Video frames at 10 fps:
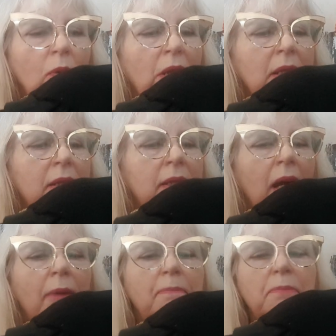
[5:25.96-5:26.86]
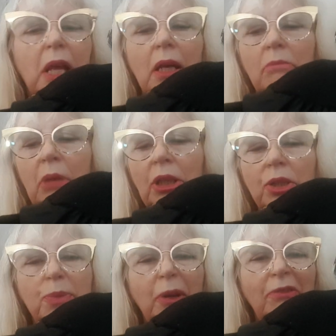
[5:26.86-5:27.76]
this
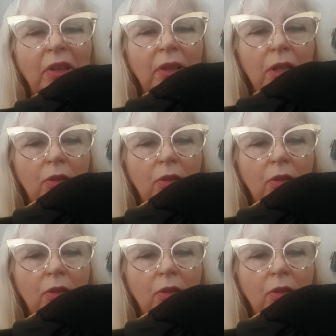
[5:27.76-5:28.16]
milliner's been very